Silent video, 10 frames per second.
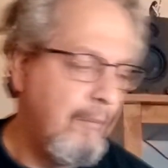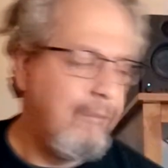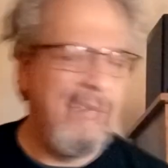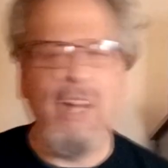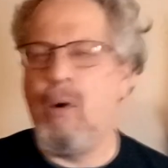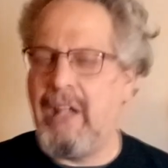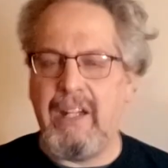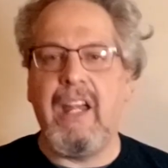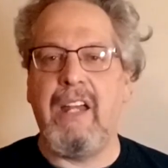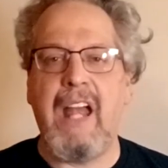you know,
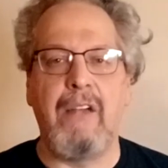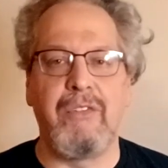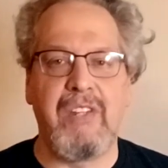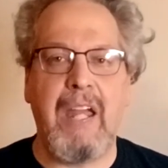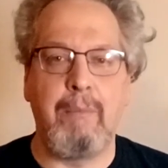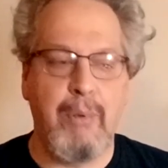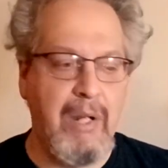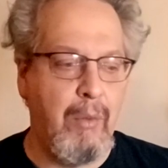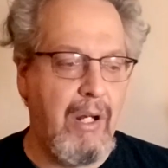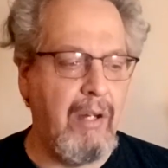it handles the game
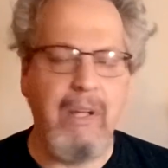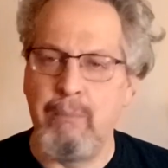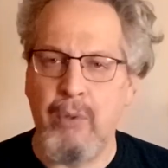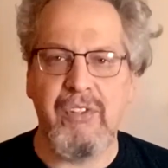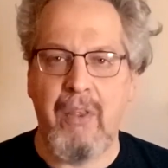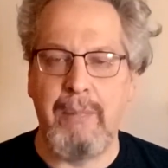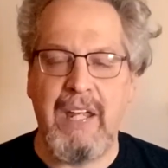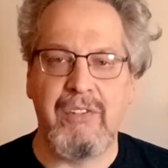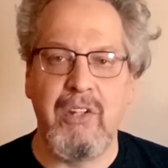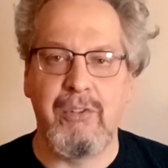pretty well. Most of the
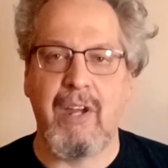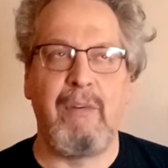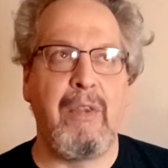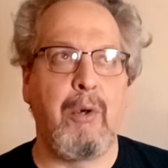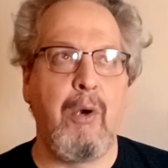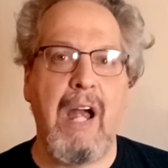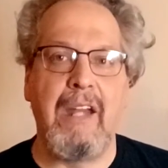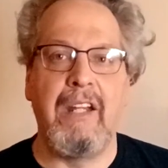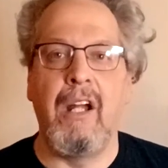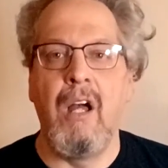PS2 stuff I throw at
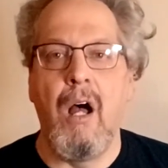it.